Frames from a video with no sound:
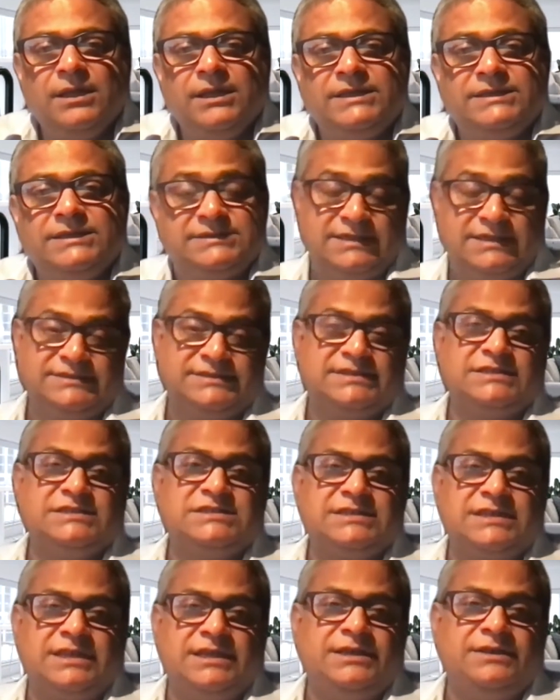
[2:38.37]
Does
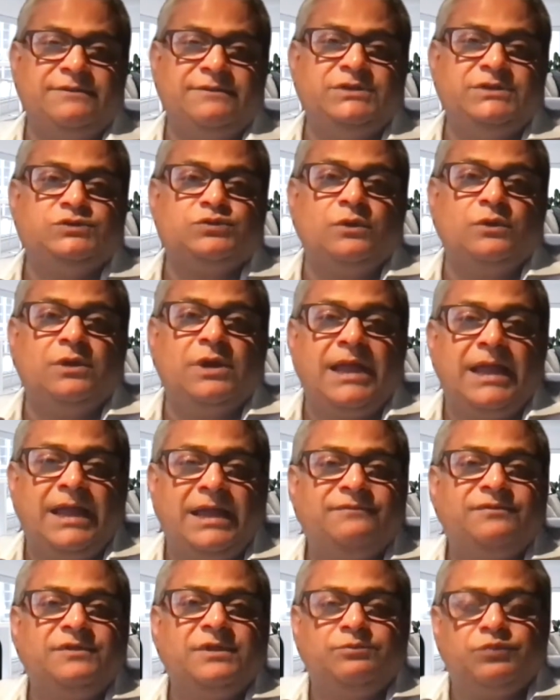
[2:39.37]
this individual
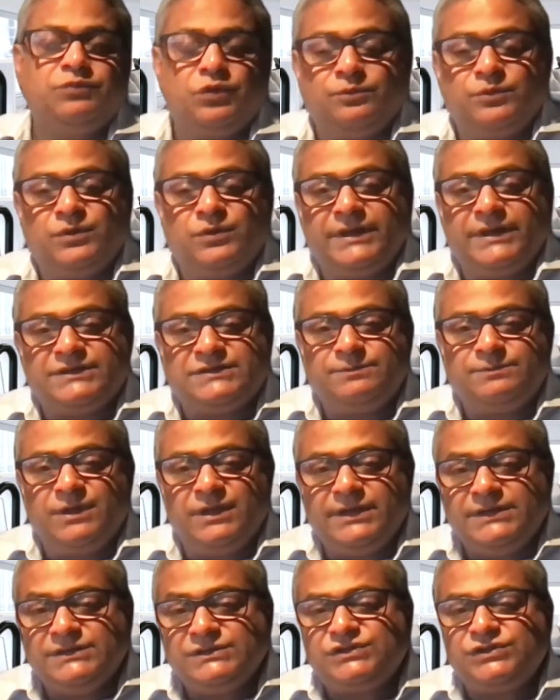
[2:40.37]
have the appropriate
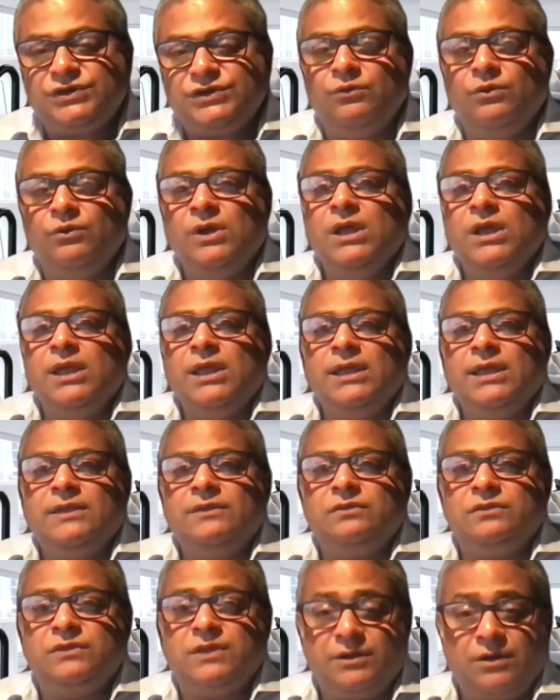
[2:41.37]
experience? So
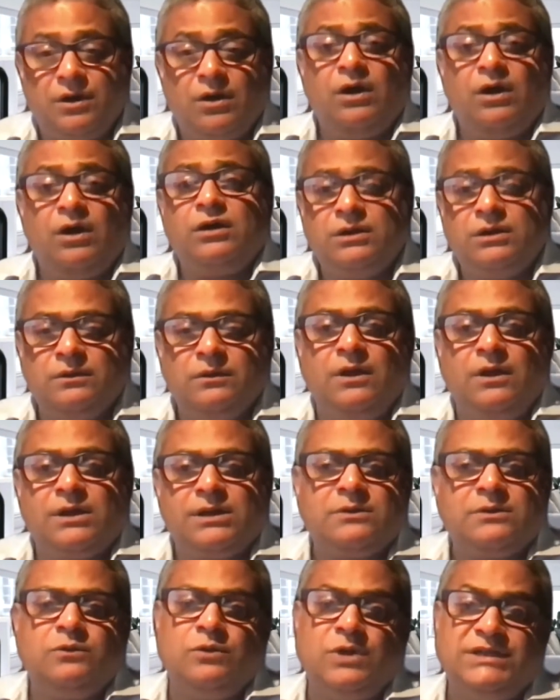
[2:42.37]
there are a lot
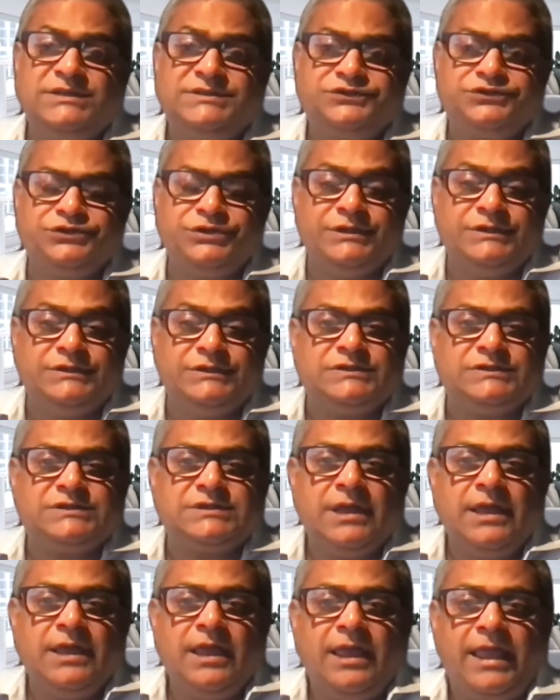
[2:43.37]
of
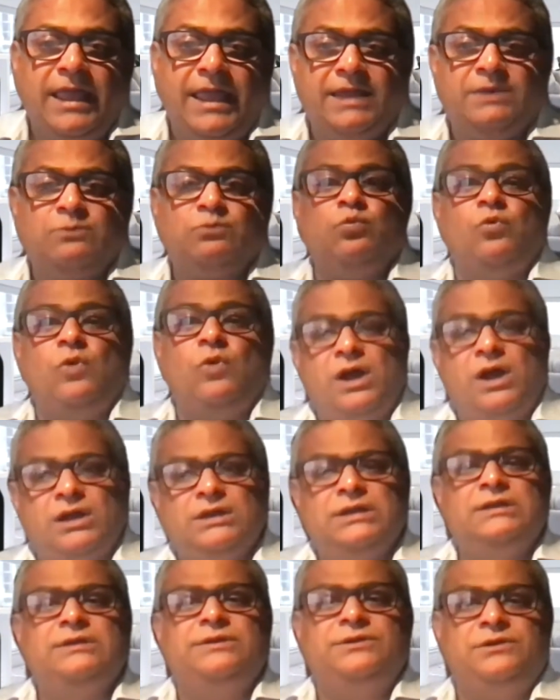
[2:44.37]
questions, and
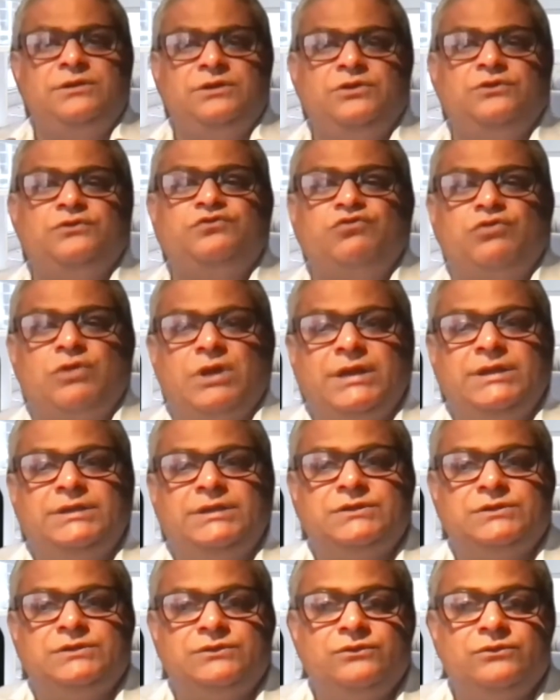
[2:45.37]
while you try
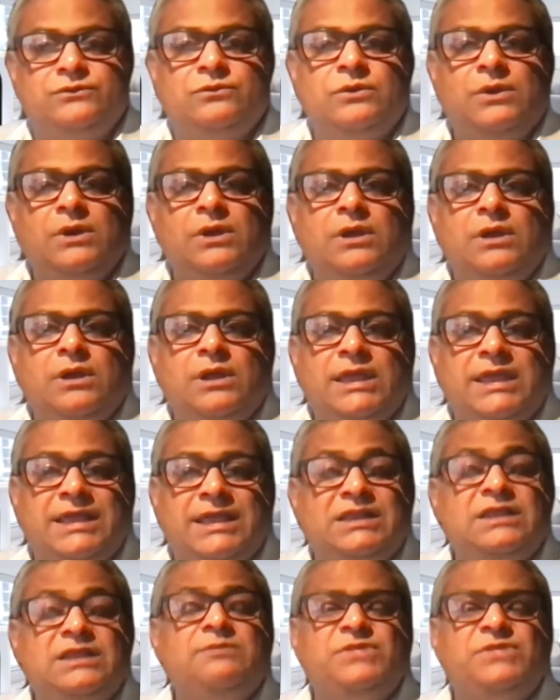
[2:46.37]
to
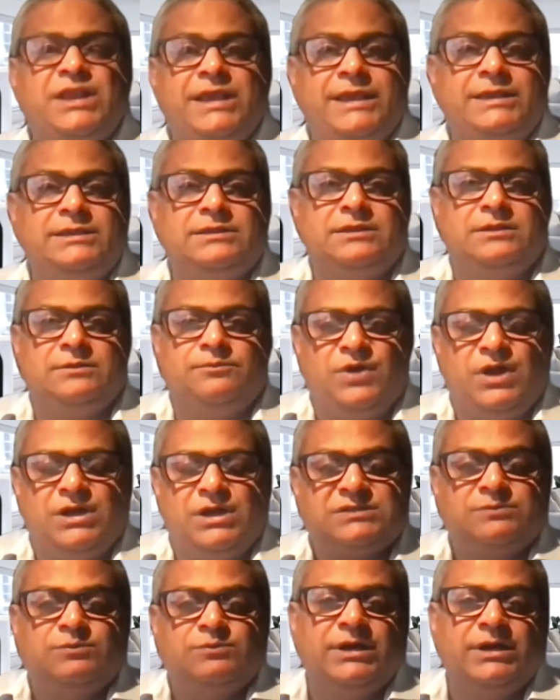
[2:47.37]
eliminate the
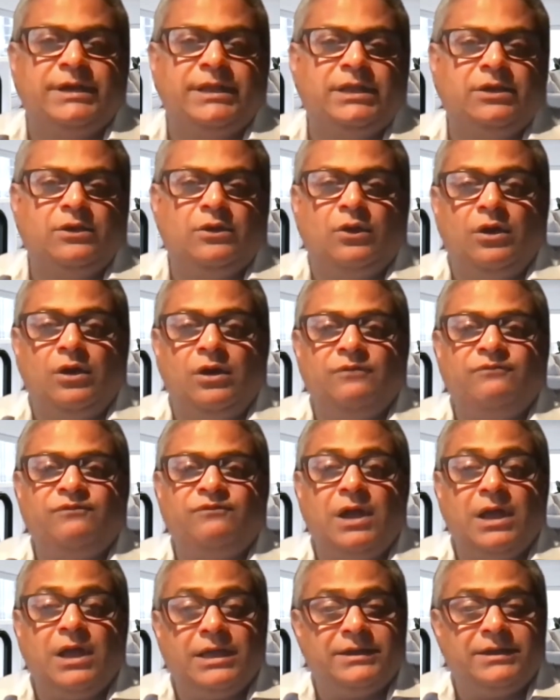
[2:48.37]
possibility of
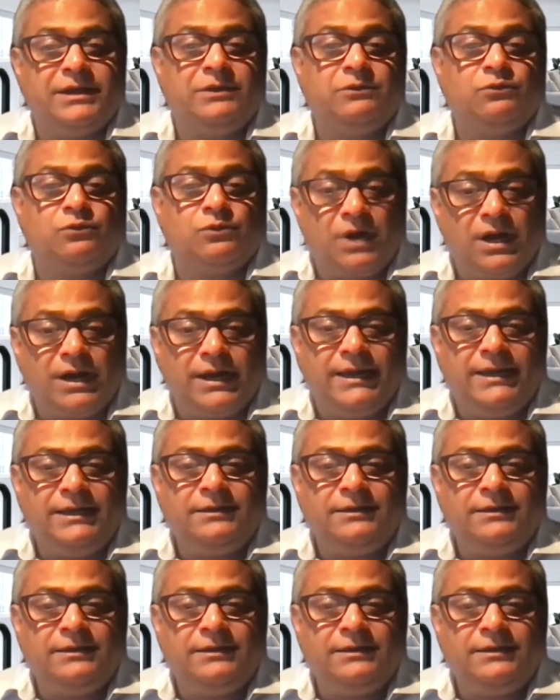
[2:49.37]
hiring right,